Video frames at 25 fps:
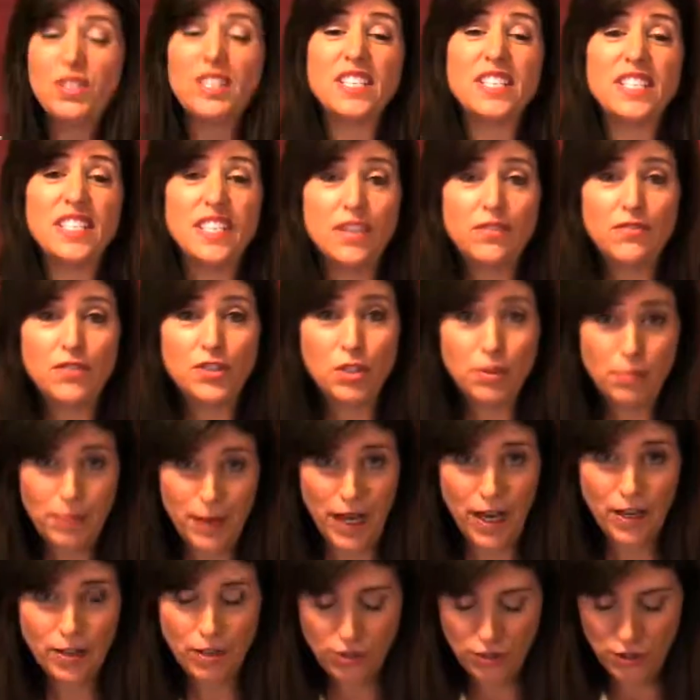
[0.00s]
sift your
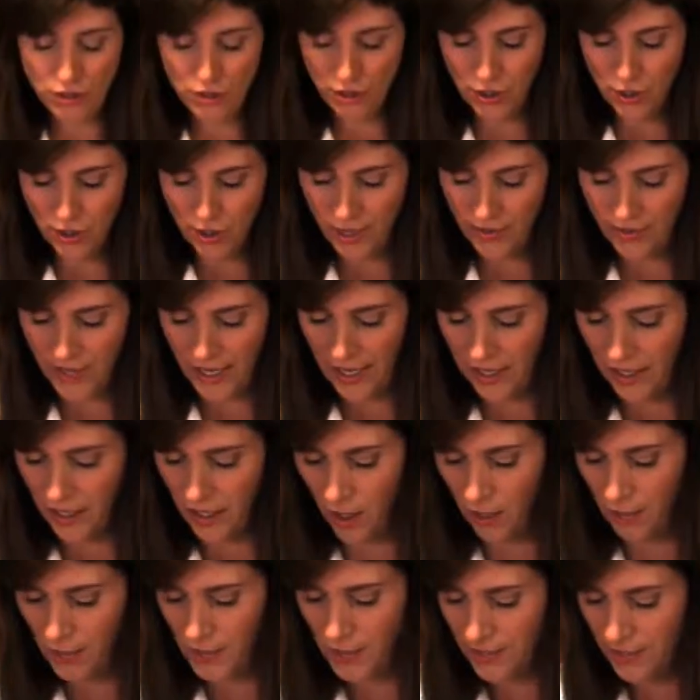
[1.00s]
powdered sugar. That
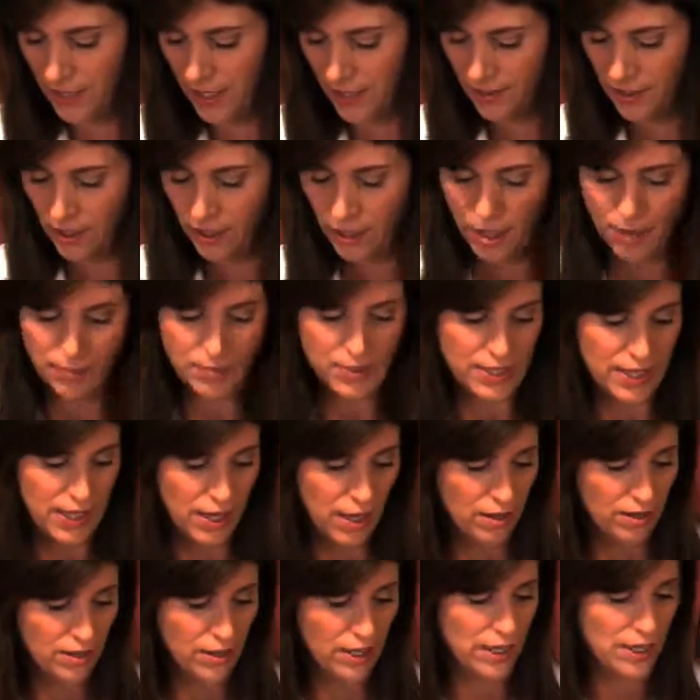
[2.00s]
helps get the lumps
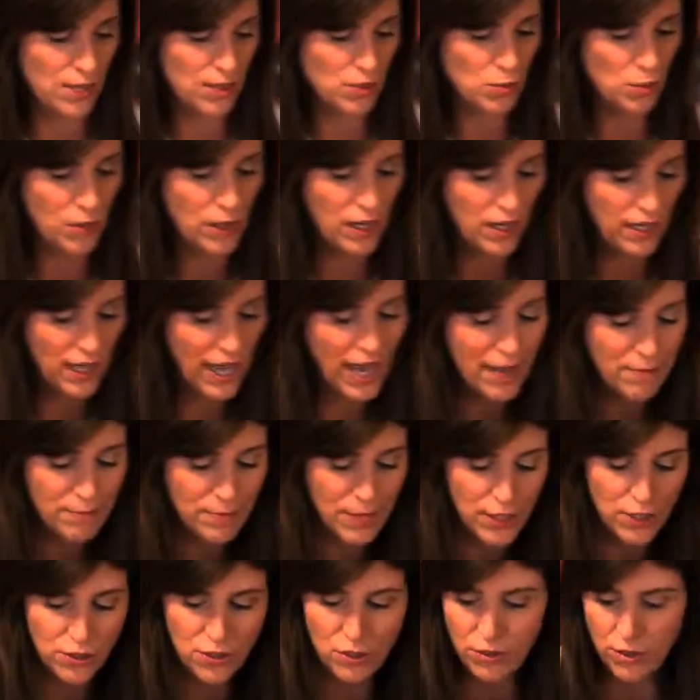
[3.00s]
out as well,
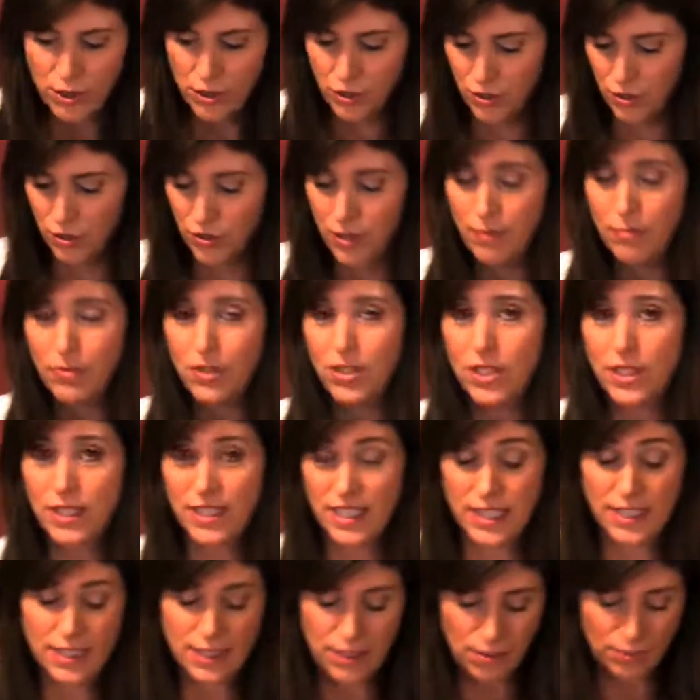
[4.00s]
and make sure that your cream
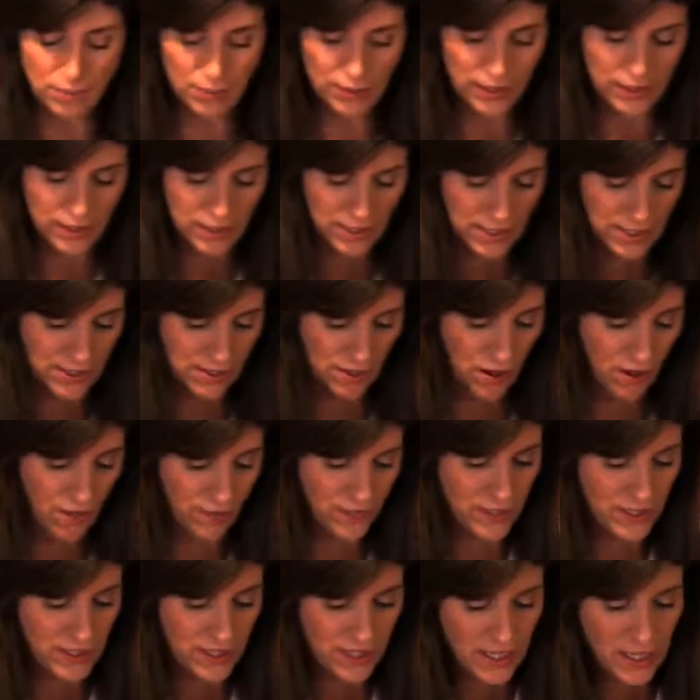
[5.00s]
cheese is completely
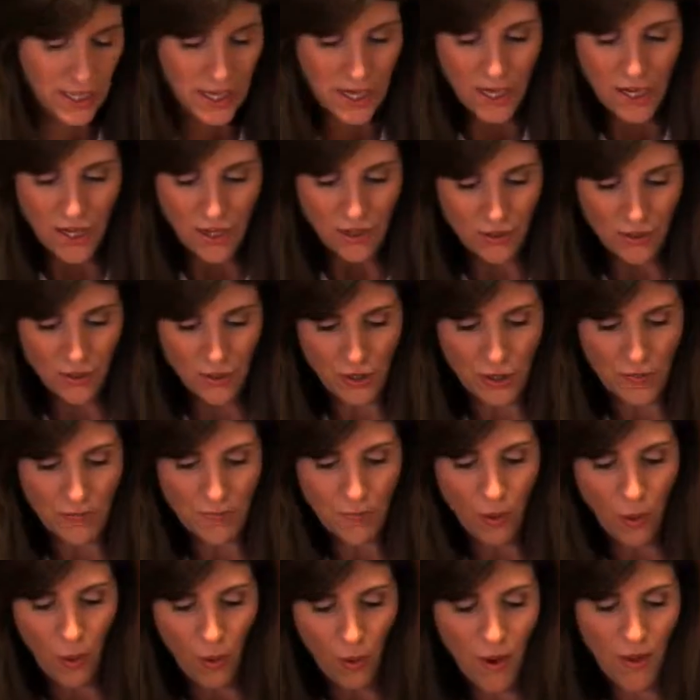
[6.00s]
softened. So you
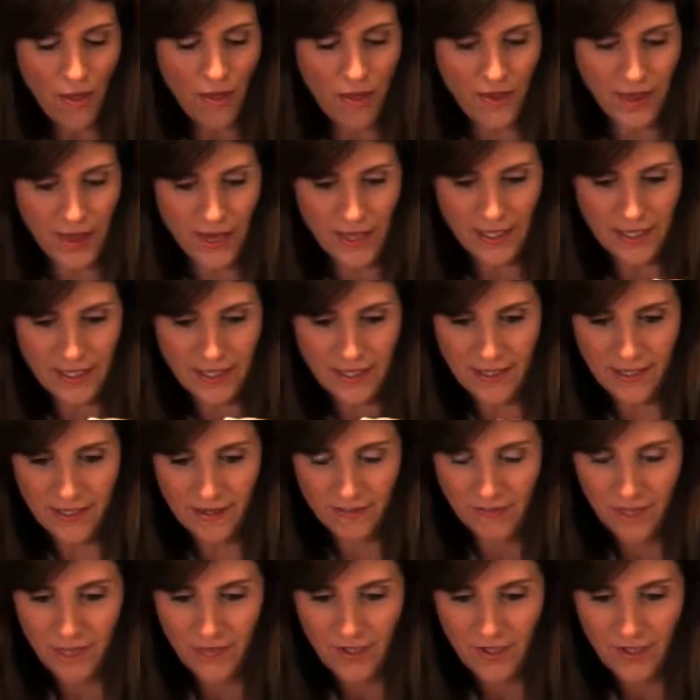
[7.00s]
pour this